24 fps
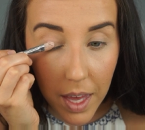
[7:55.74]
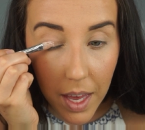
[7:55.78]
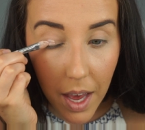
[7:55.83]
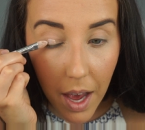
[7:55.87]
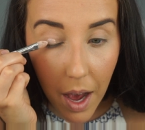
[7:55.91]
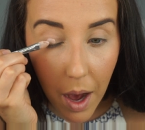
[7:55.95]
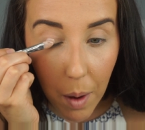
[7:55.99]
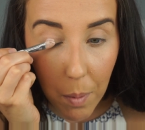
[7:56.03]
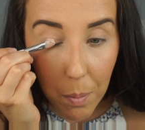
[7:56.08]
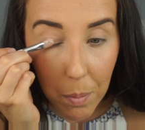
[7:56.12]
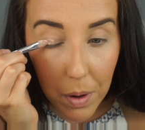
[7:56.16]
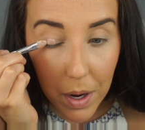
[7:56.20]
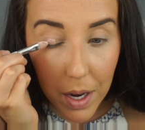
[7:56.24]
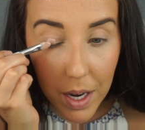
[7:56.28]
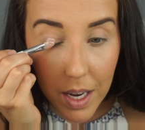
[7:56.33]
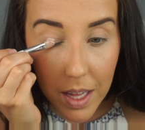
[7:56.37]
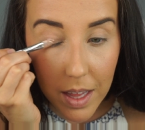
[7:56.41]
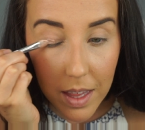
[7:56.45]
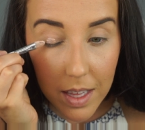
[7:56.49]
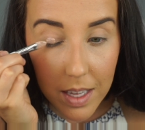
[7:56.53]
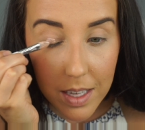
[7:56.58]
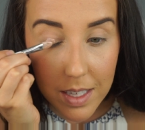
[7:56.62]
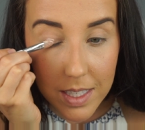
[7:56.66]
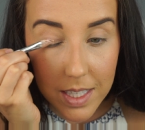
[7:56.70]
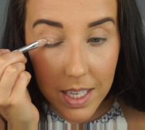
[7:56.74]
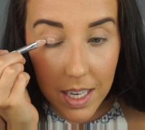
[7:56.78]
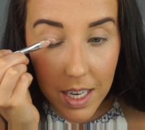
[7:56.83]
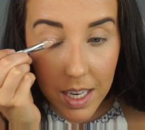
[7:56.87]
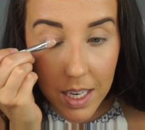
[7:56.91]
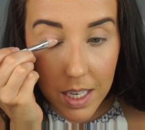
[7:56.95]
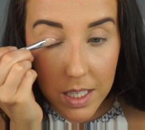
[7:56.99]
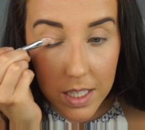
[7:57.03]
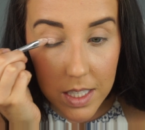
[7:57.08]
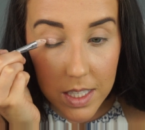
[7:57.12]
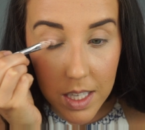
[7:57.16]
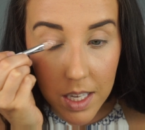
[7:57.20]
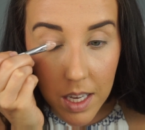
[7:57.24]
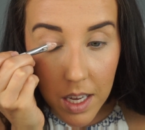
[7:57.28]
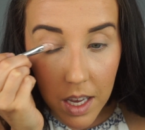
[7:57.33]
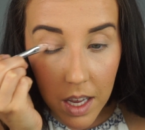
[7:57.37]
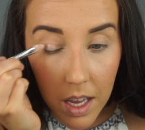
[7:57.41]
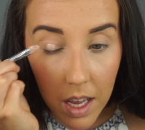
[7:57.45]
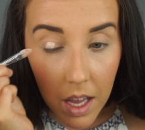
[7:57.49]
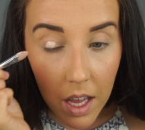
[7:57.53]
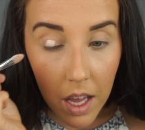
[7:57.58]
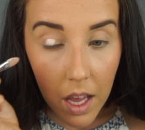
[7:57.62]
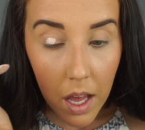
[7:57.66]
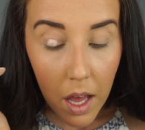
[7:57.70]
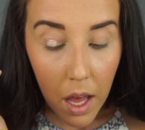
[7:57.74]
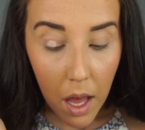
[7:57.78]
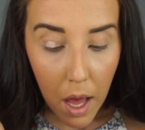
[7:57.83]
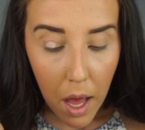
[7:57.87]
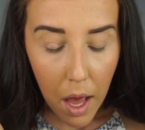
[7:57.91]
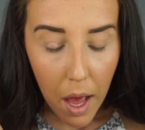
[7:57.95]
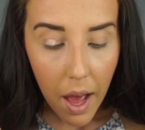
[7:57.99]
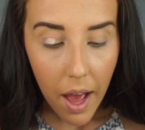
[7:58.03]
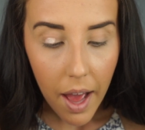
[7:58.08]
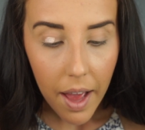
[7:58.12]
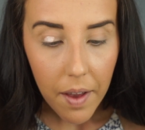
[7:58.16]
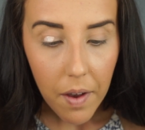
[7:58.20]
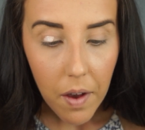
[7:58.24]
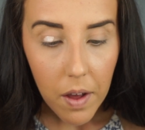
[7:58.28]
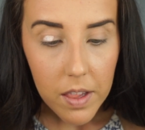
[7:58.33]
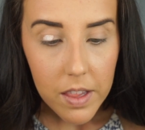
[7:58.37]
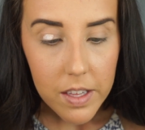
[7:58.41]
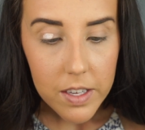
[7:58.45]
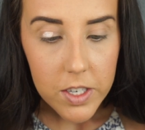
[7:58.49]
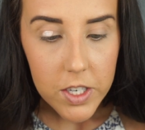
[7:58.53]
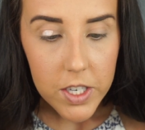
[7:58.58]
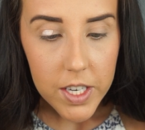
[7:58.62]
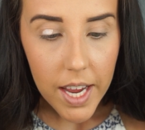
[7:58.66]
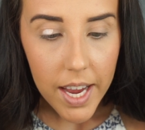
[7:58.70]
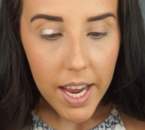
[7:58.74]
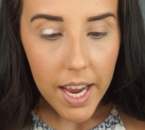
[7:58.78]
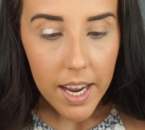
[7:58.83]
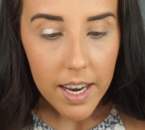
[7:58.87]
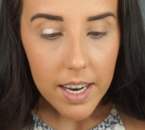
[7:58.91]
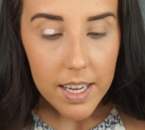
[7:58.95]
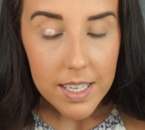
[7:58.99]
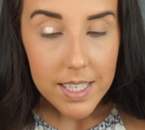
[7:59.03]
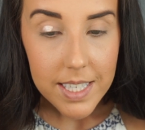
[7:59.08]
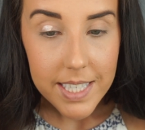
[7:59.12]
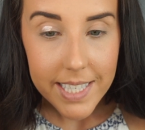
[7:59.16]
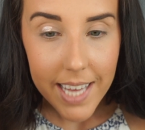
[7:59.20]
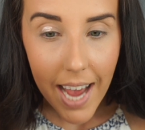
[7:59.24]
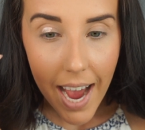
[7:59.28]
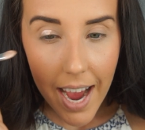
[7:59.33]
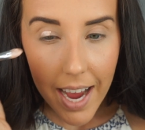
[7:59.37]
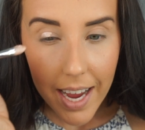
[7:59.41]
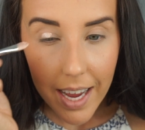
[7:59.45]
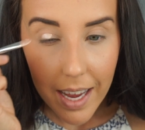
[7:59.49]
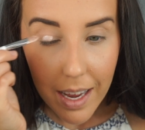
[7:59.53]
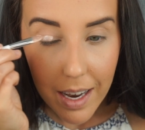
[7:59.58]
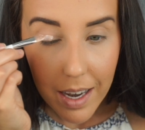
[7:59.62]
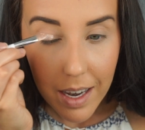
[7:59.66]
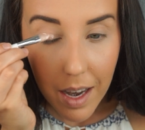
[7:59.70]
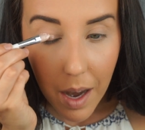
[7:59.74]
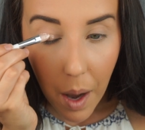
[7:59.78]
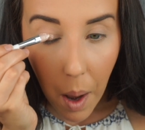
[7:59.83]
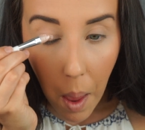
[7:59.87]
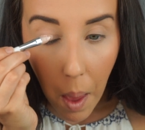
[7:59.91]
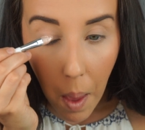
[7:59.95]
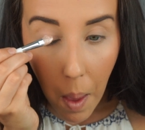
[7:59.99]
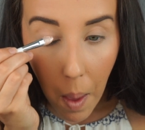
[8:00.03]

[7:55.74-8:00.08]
at how pretty this is. I got the shade Satin.